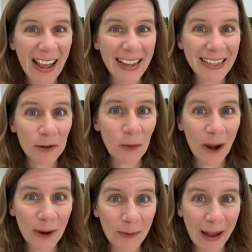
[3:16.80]
I get to
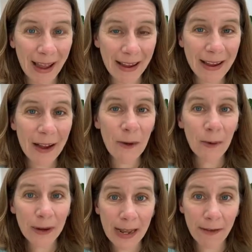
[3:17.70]
walk away
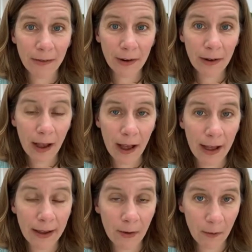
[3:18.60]
whenever
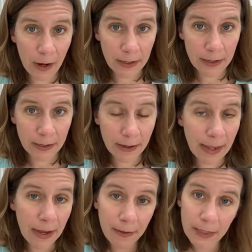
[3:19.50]
I want.
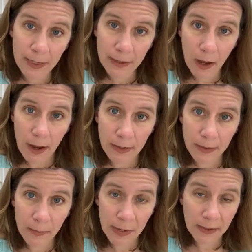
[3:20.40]
And it was his loss
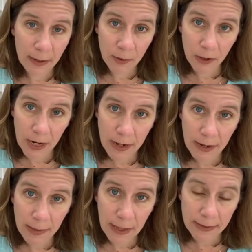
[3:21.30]
because I'm sure he
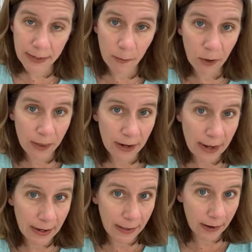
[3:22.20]
needed that sale more than
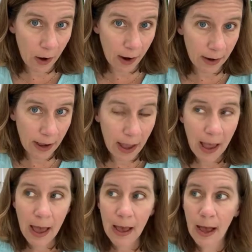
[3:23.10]
I needed the car.
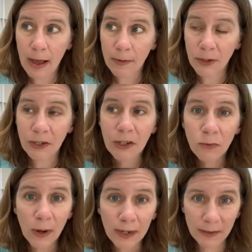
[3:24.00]
So I
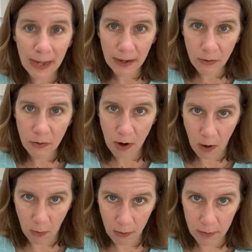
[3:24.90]
just want to let you
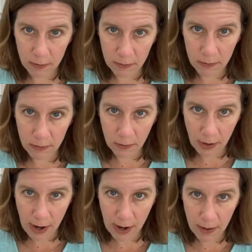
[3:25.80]
know,
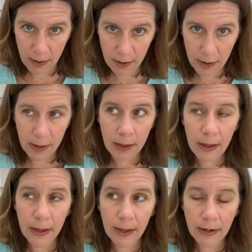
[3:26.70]
okay,
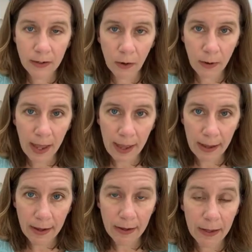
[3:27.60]
it is
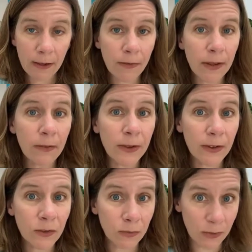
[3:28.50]
okay if it
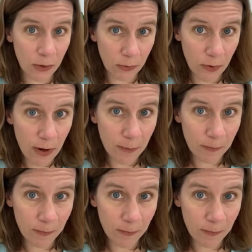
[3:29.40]
feels rude,